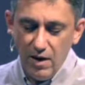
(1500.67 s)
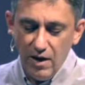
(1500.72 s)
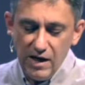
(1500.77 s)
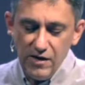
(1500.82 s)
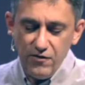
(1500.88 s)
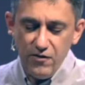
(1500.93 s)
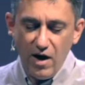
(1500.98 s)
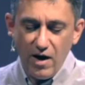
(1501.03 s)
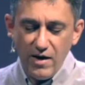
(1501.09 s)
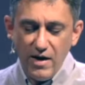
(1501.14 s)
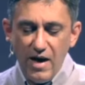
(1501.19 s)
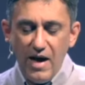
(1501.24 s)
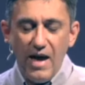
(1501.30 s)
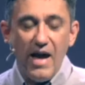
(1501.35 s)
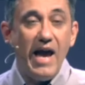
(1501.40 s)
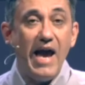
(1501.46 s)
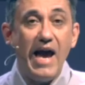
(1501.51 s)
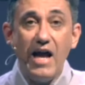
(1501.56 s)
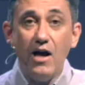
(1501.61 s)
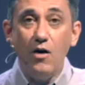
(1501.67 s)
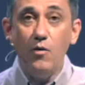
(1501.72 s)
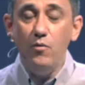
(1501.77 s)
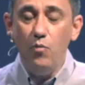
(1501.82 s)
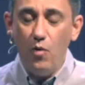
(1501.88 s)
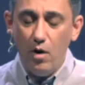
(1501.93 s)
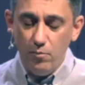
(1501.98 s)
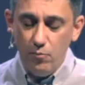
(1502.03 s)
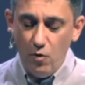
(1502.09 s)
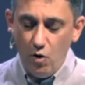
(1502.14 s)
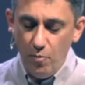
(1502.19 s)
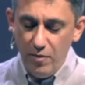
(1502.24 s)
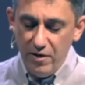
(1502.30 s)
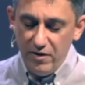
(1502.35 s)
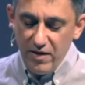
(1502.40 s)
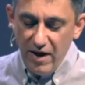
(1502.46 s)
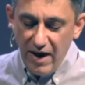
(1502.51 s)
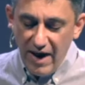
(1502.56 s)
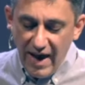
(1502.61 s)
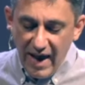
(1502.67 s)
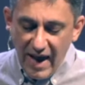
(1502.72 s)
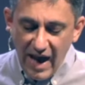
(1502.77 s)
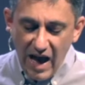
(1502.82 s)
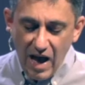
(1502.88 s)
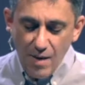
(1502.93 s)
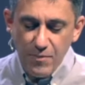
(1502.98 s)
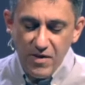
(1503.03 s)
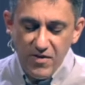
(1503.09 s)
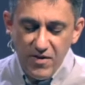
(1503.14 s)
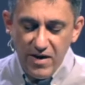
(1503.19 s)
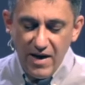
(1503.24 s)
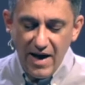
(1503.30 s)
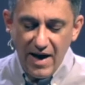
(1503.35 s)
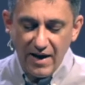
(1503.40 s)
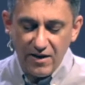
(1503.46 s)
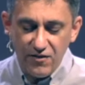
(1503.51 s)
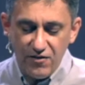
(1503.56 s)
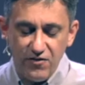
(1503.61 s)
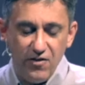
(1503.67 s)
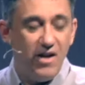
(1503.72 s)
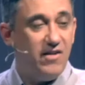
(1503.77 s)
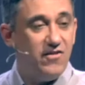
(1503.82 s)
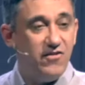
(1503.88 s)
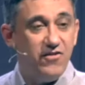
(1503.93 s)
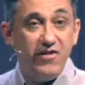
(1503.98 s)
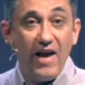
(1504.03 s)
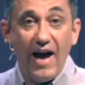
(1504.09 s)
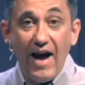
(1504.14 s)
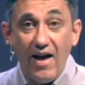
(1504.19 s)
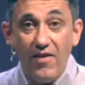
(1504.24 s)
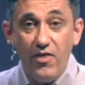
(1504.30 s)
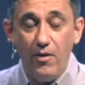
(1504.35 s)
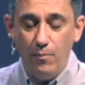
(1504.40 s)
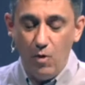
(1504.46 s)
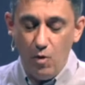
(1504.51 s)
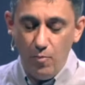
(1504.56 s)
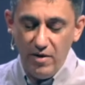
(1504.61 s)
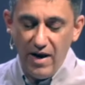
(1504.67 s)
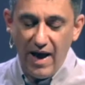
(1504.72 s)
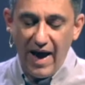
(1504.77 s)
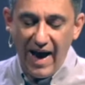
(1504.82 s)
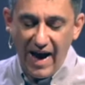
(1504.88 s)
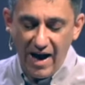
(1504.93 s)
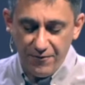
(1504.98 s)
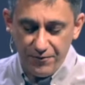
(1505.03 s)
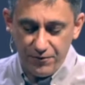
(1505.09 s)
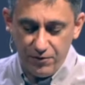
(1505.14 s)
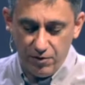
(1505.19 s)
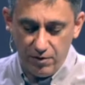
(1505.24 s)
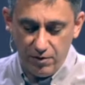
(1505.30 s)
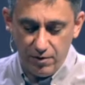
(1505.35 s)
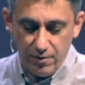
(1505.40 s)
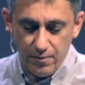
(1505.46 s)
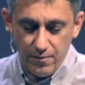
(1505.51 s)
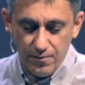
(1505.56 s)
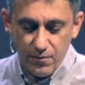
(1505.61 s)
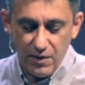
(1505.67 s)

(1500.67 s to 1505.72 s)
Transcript: He's not angry one moment, happy the next, sad the moment after.